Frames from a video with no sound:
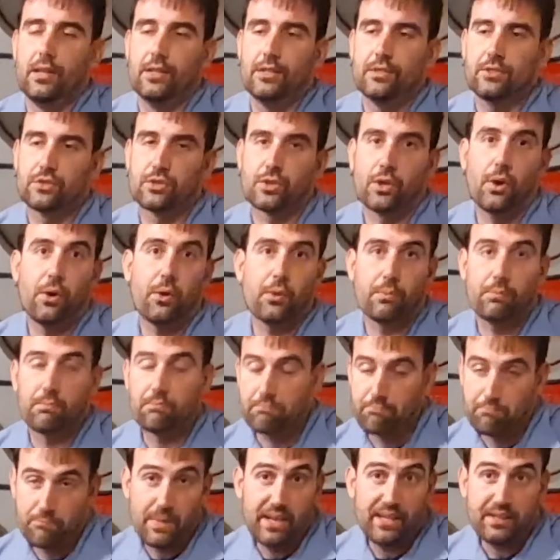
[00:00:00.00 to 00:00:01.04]
So
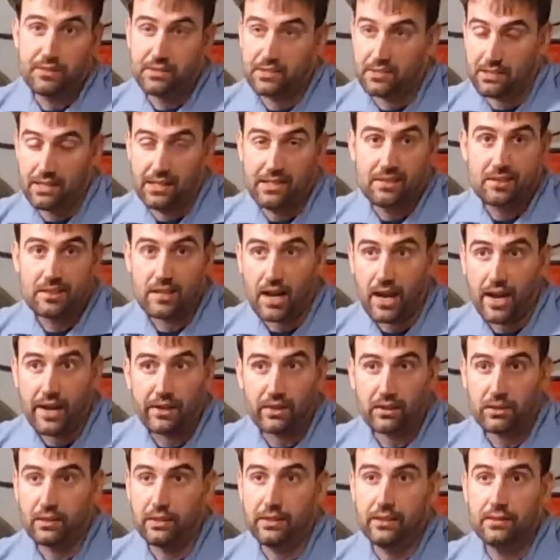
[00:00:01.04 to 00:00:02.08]
it's
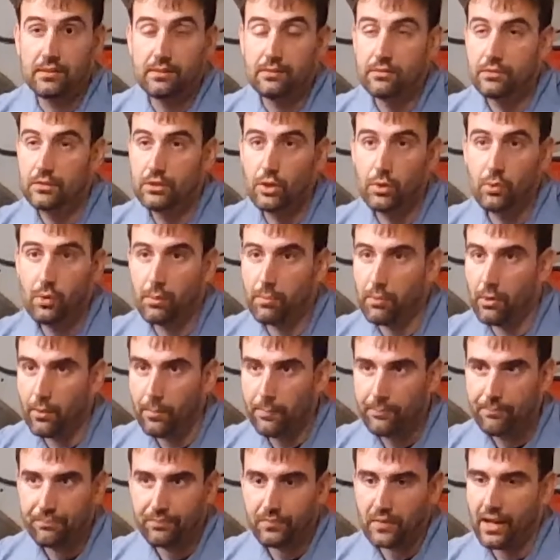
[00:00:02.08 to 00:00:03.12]
entirely
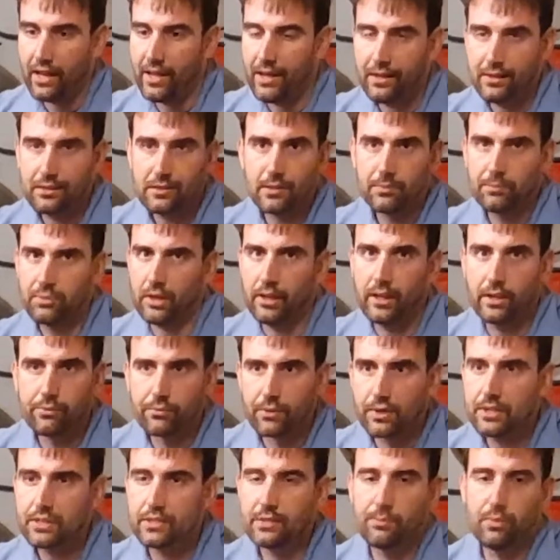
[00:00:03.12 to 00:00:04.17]
doable and completely
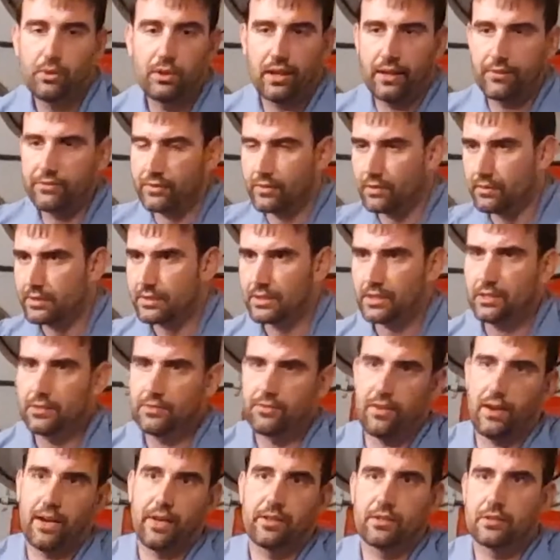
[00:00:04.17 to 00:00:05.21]
reasonable after the
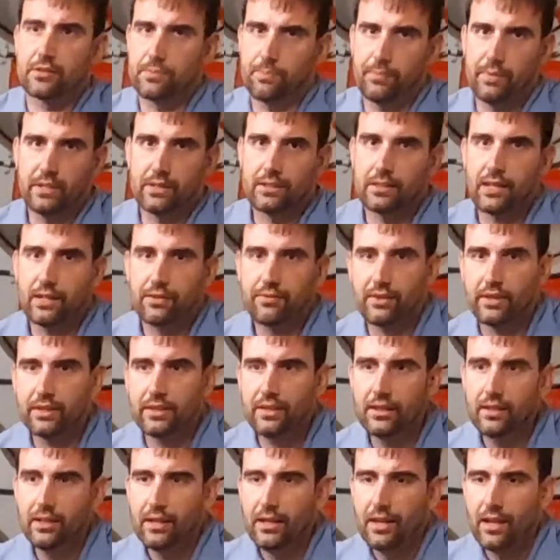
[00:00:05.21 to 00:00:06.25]
ceasefire has been
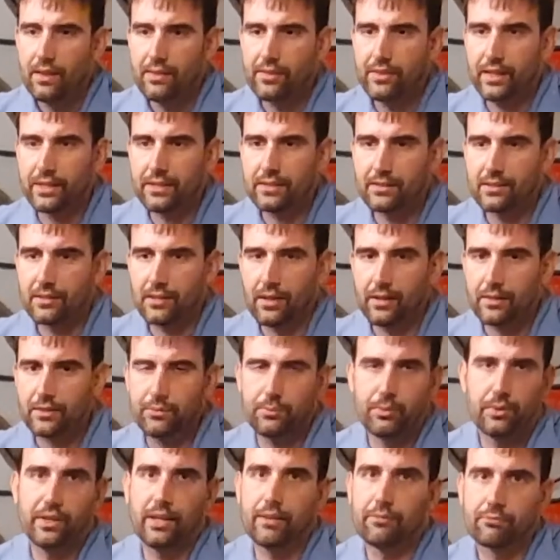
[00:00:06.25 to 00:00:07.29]
given that uh, you
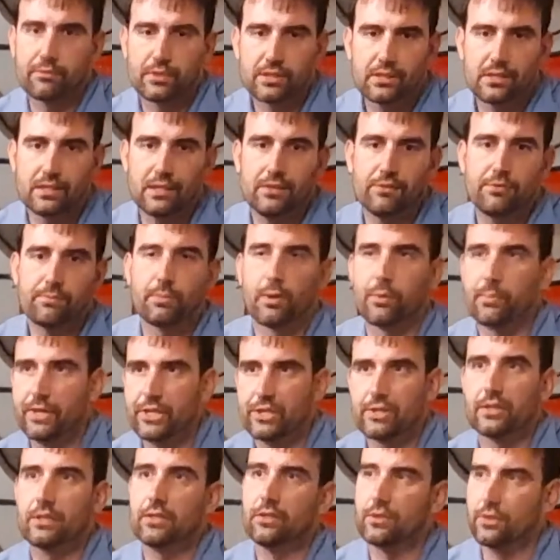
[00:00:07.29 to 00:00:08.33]
will then receive
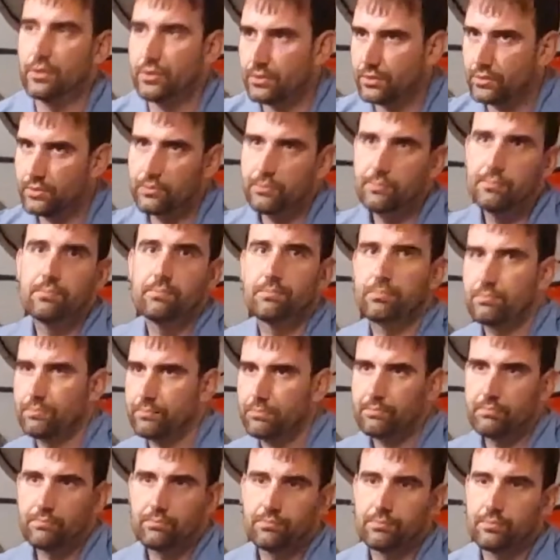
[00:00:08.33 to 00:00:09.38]
permission to
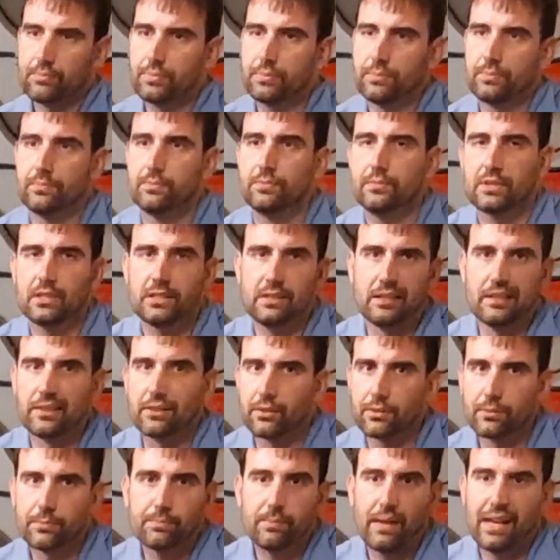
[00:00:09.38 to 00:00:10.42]

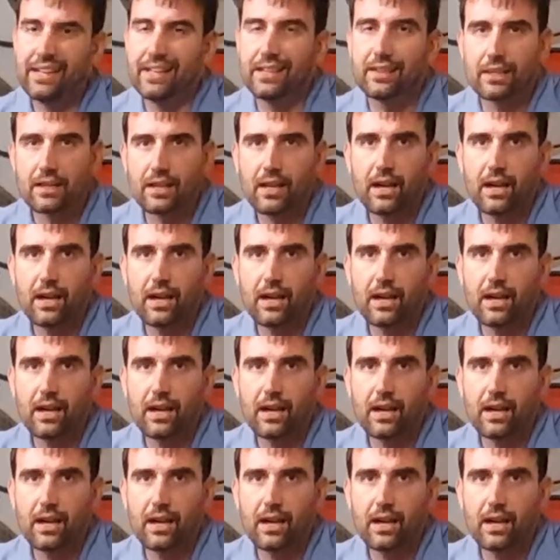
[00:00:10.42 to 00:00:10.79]
clear any of the